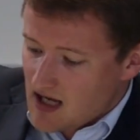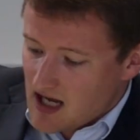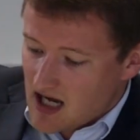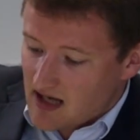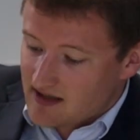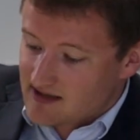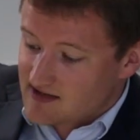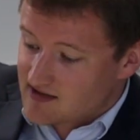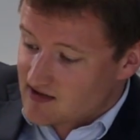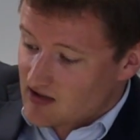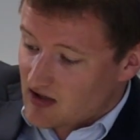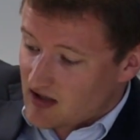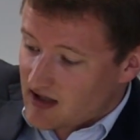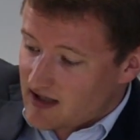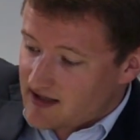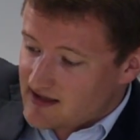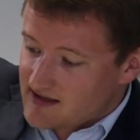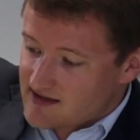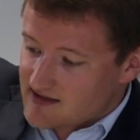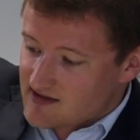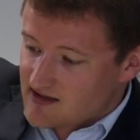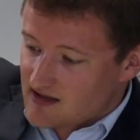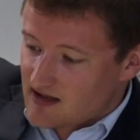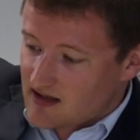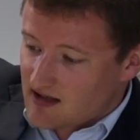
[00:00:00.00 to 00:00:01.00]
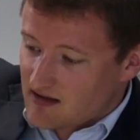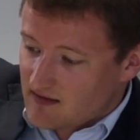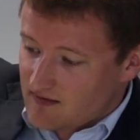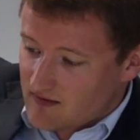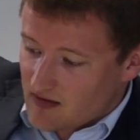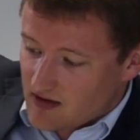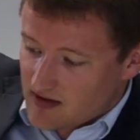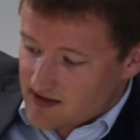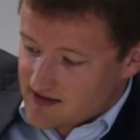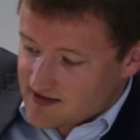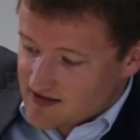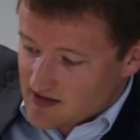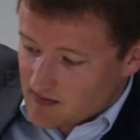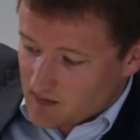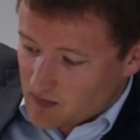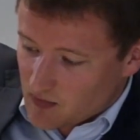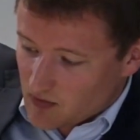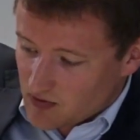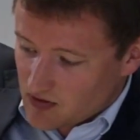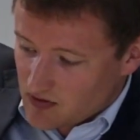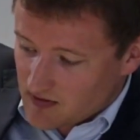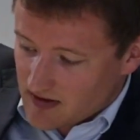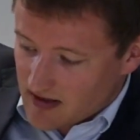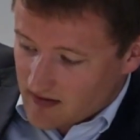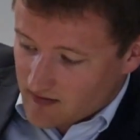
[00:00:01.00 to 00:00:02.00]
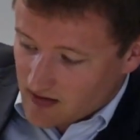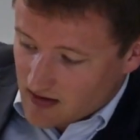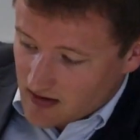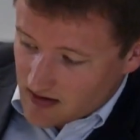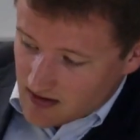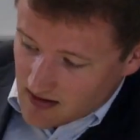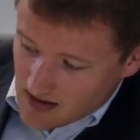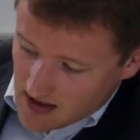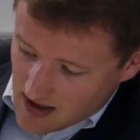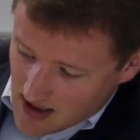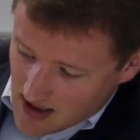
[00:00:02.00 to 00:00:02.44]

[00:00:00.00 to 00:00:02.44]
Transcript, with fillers: Inside it's uh, very simple, you have a,